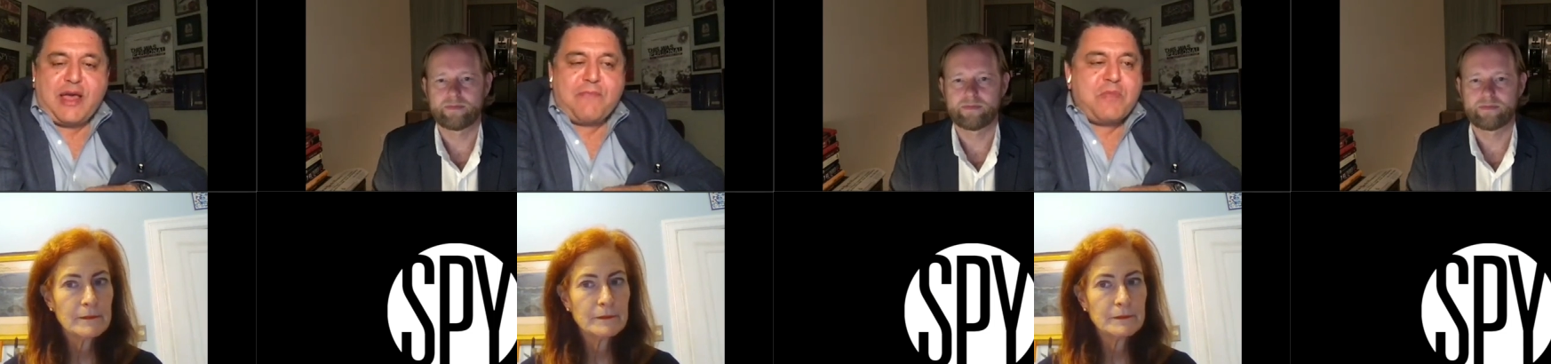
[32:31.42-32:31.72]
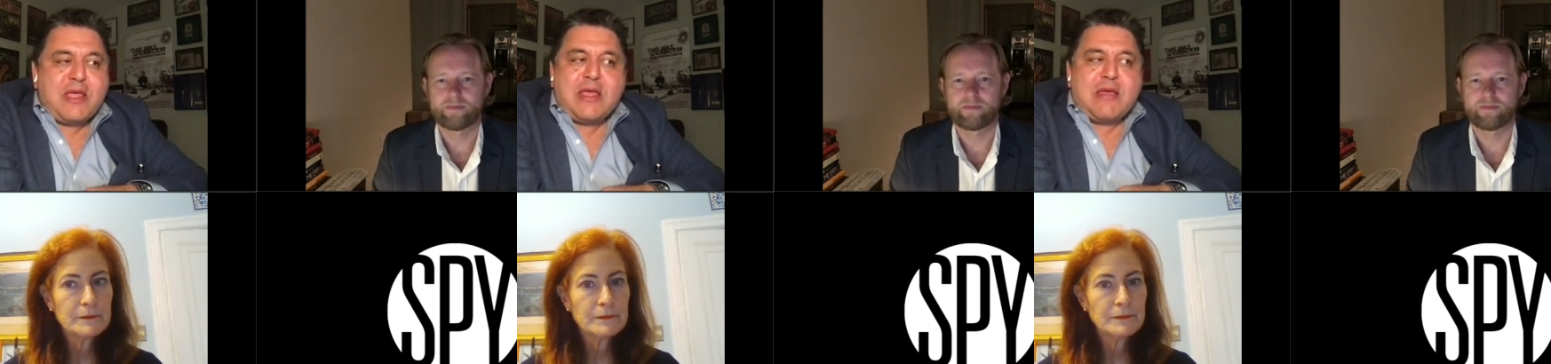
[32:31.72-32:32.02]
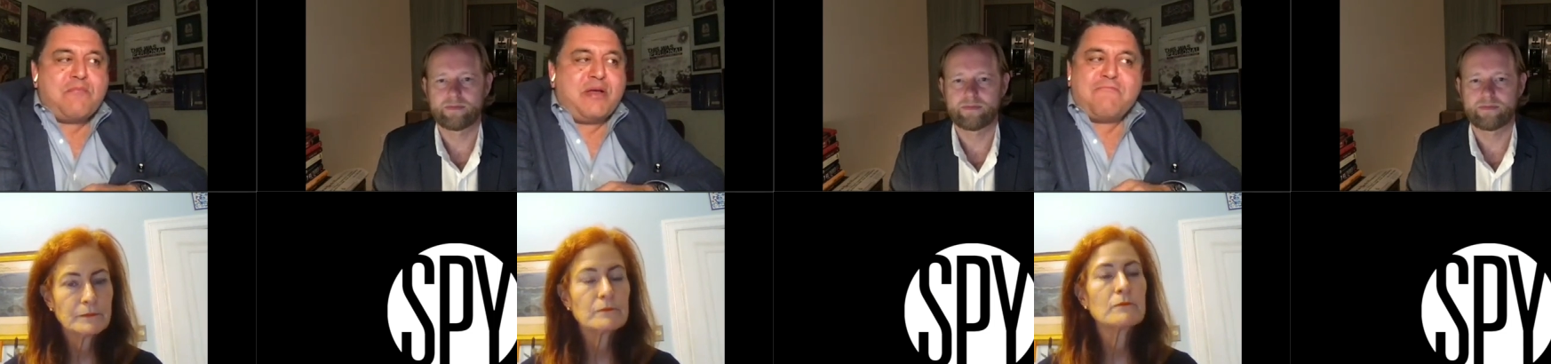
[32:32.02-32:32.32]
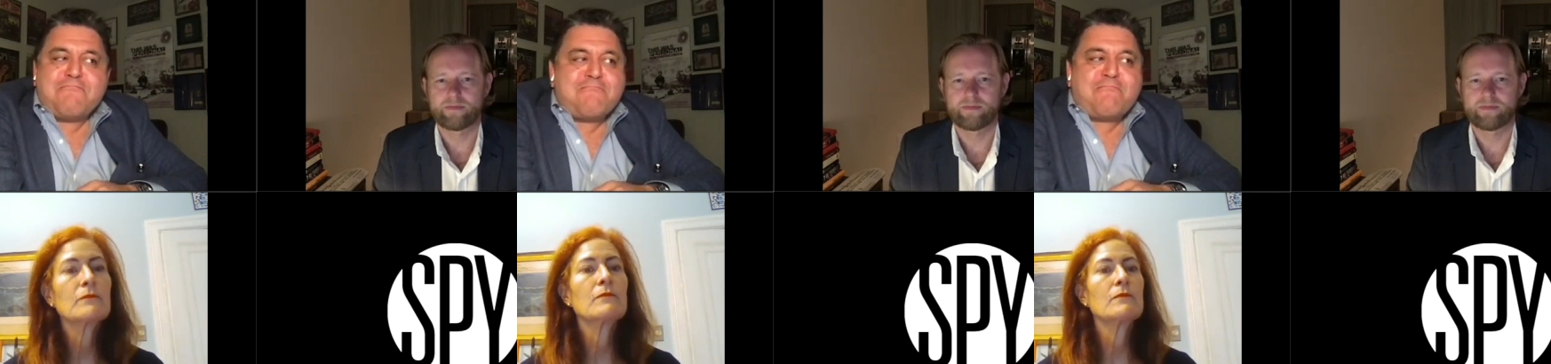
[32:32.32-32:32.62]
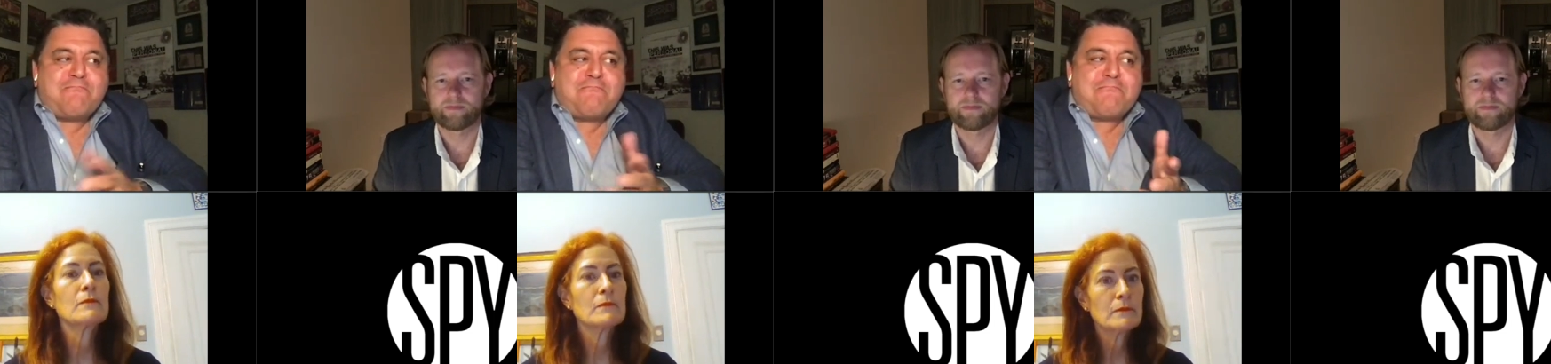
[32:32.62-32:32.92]
Speaker 1: that, but
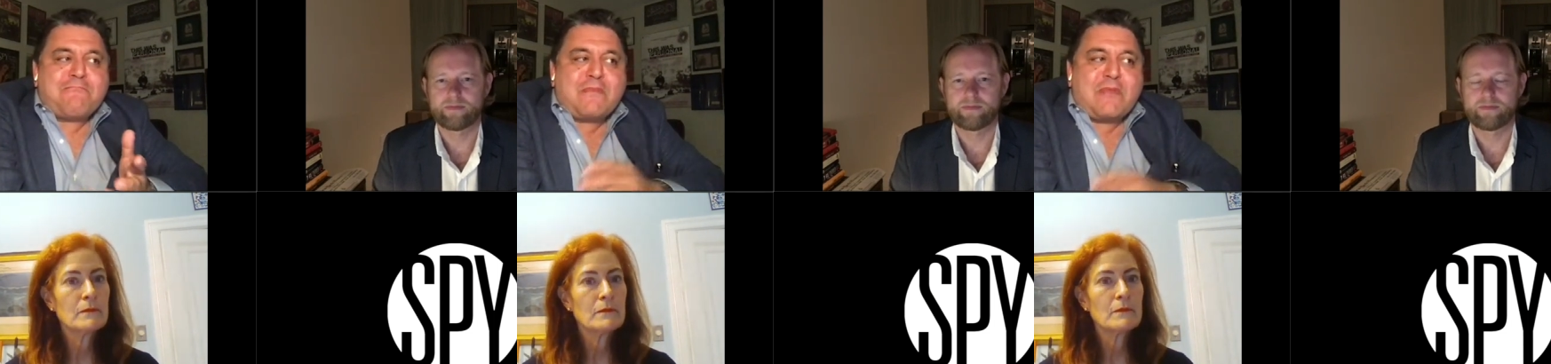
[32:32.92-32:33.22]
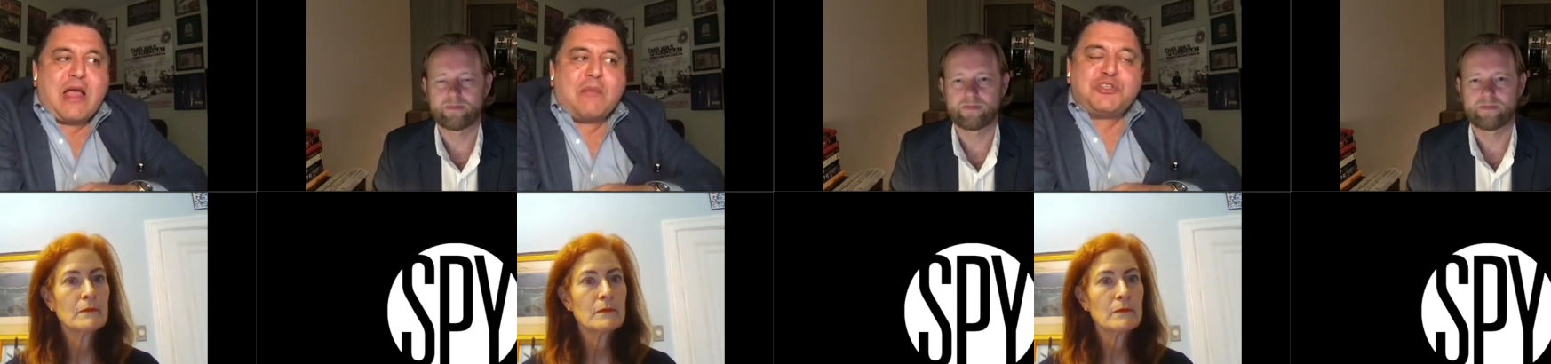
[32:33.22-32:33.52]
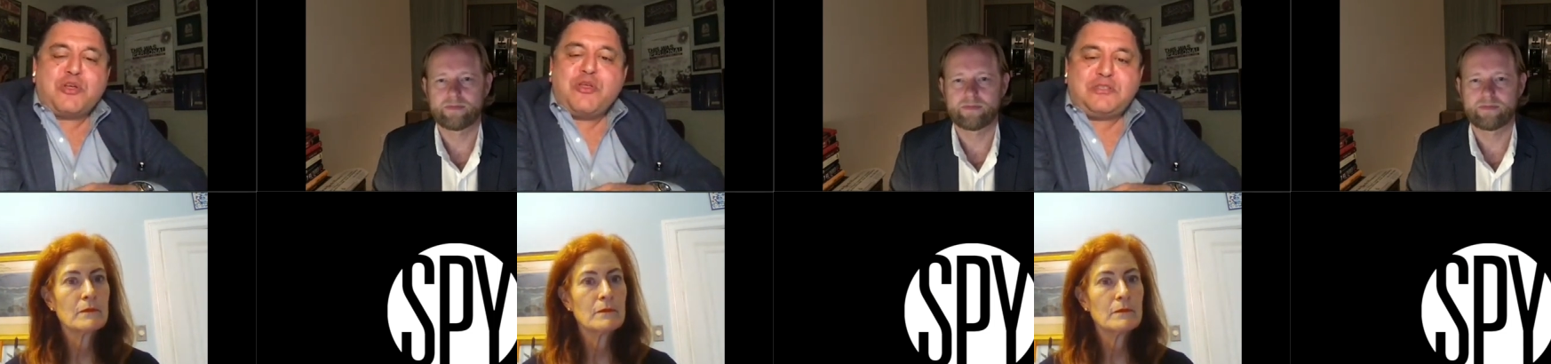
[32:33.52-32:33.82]
I'm so